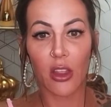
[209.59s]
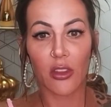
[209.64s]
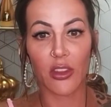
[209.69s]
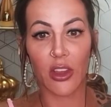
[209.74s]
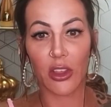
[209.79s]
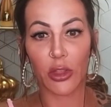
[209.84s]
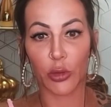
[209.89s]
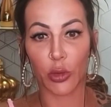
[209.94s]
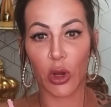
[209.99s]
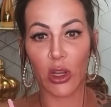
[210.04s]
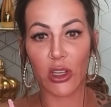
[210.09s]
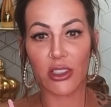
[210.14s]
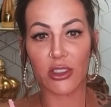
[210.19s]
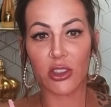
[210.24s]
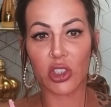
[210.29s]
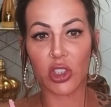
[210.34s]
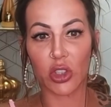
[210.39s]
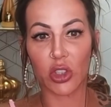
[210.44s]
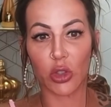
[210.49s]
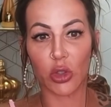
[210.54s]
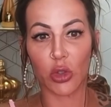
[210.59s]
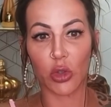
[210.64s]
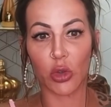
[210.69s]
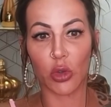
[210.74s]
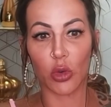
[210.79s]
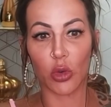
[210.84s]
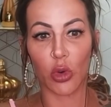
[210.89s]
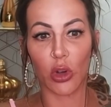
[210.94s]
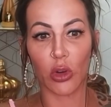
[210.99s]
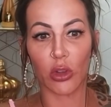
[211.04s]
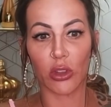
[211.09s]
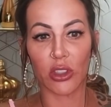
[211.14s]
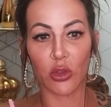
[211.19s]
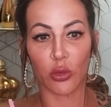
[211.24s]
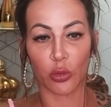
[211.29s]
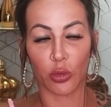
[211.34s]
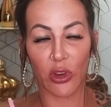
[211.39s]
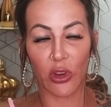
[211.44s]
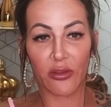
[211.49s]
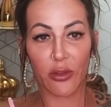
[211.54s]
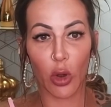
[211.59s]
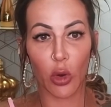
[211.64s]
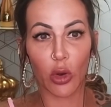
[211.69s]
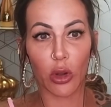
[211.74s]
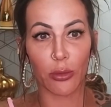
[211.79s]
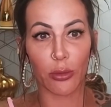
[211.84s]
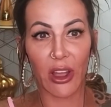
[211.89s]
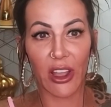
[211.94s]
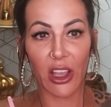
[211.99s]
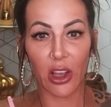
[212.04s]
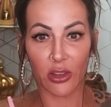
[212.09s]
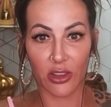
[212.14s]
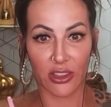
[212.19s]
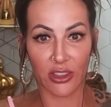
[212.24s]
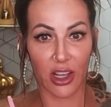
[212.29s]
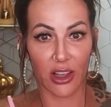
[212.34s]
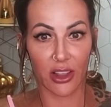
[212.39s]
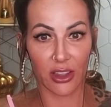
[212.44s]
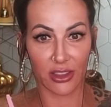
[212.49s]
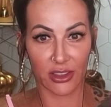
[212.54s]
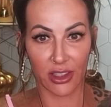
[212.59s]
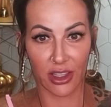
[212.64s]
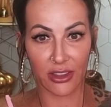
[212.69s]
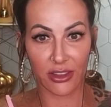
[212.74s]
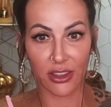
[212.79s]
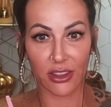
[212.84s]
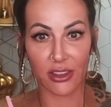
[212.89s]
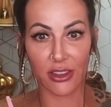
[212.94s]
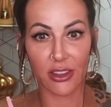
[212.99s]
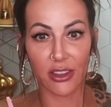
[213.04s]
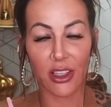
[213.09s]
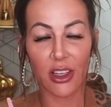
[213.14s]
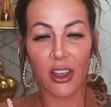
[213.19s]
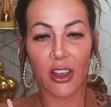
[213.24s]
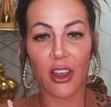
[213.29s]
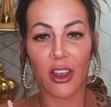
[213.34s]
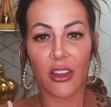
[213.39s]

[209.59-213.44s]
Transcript: They threatened to revoke my hairstylist license.